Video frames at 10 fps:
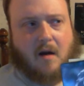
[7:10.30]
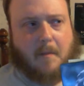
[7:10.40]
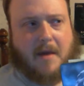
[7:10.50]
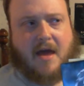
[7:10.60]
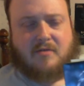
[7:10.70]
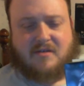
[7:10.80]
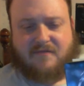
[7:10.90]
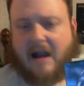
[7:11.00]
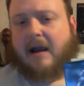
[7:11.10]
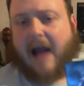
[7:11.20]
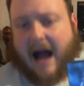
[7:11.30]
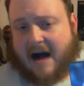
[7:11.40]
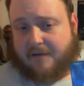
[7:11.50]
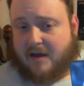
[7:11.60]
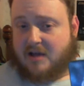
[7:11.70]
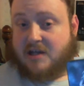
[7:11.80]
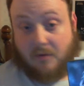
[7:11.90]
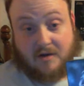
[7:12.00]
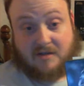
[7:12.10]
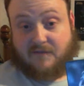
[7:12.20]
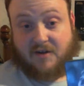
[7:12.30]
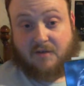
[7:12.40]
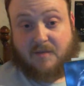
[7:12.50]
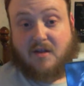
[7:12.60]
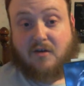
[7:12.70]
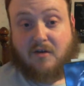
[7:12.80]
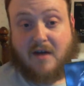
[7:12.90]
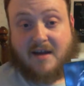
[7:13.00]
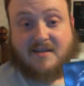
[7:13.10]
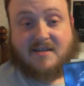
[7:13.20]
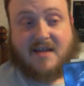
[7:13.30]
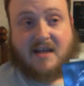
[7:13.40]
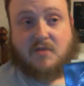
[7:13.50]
It was very obvious it wasn't filmed in the United States.